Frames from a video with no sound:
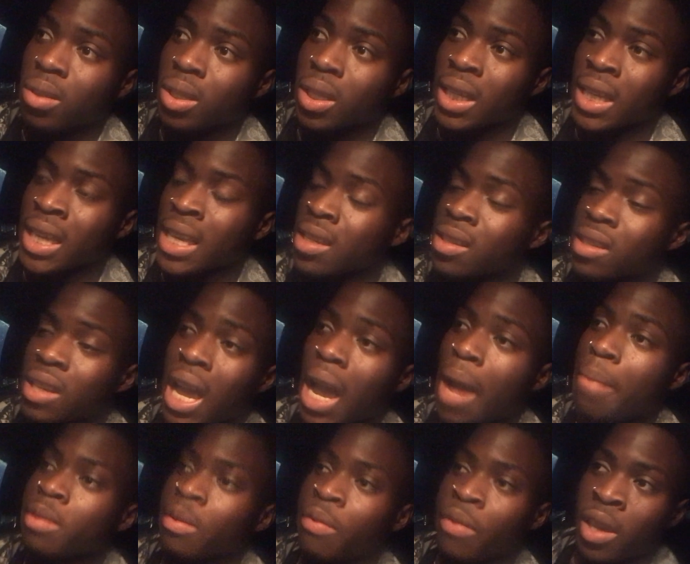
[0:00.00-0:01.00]
He's
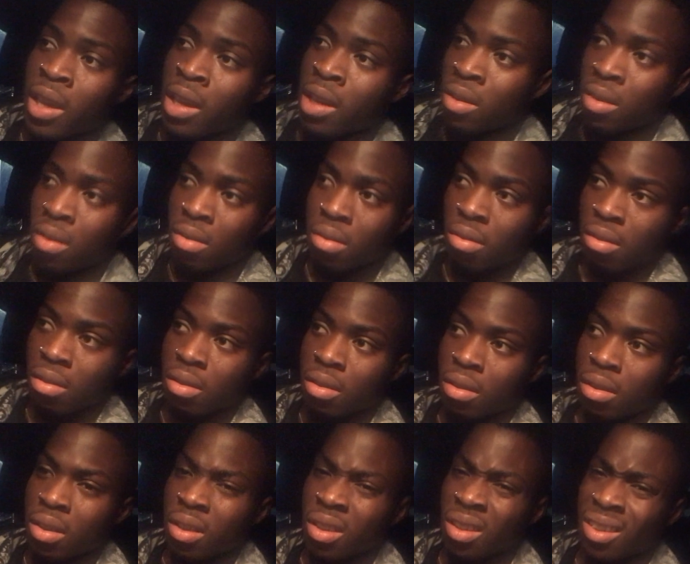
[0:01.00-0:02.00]
captivated.
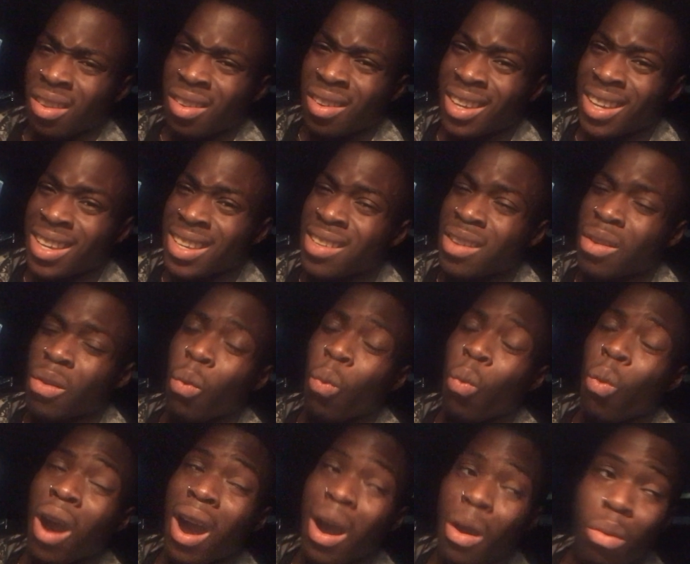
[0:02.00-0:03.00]
He said,
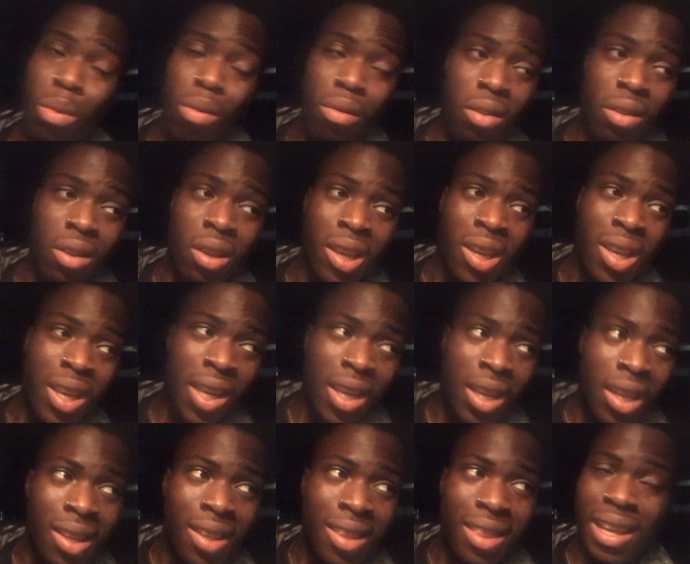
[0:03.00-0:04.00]
wow.
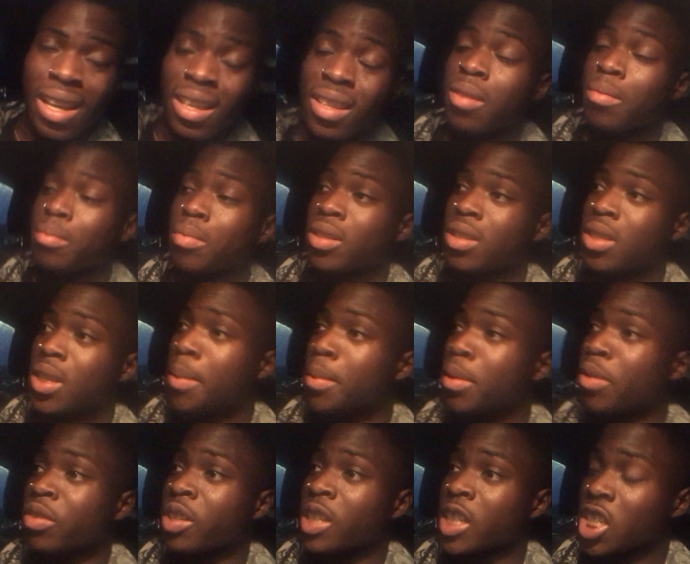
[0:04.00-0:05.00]
That's some
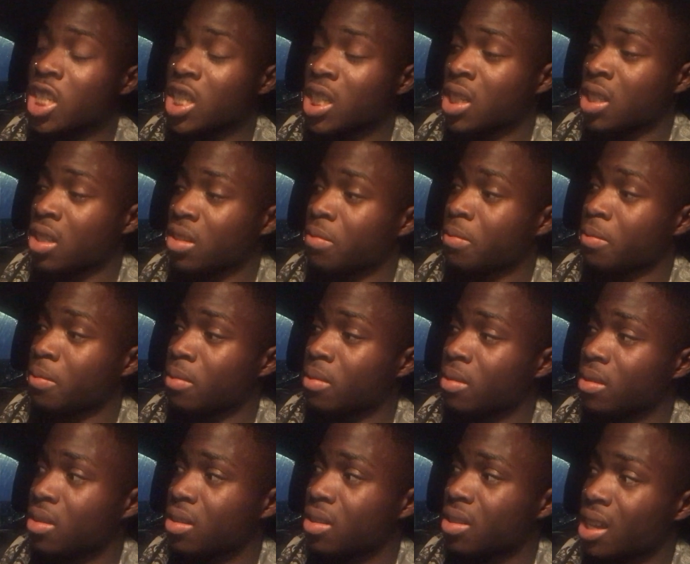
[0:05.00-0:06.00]
summary shit.
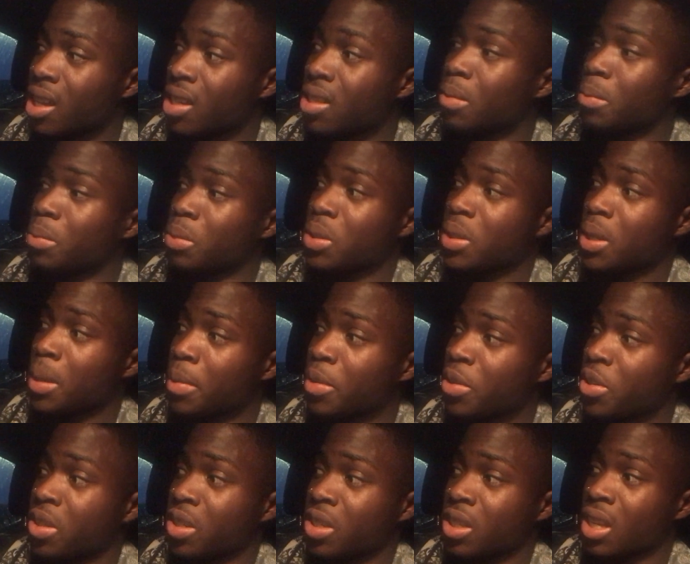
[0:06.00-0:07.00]
That's some
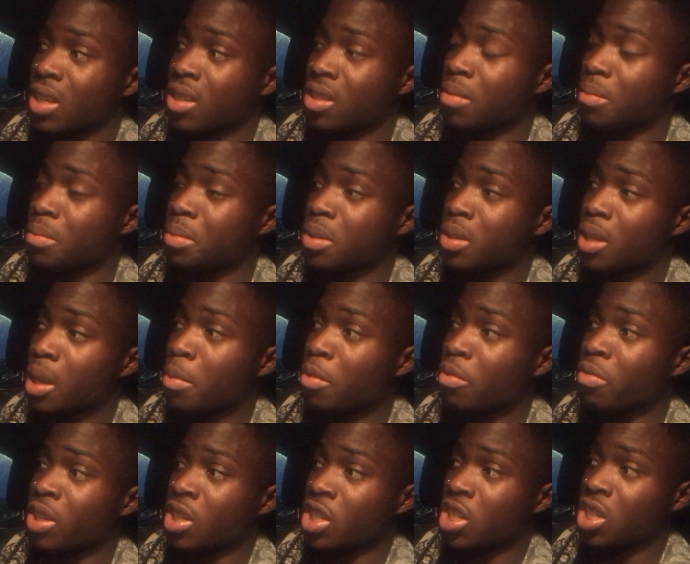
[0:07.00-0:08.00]

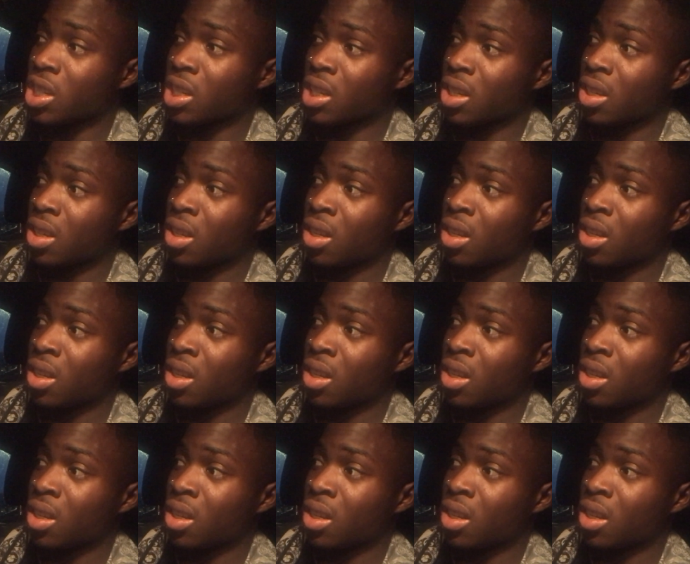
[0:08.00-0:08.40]
summary shit.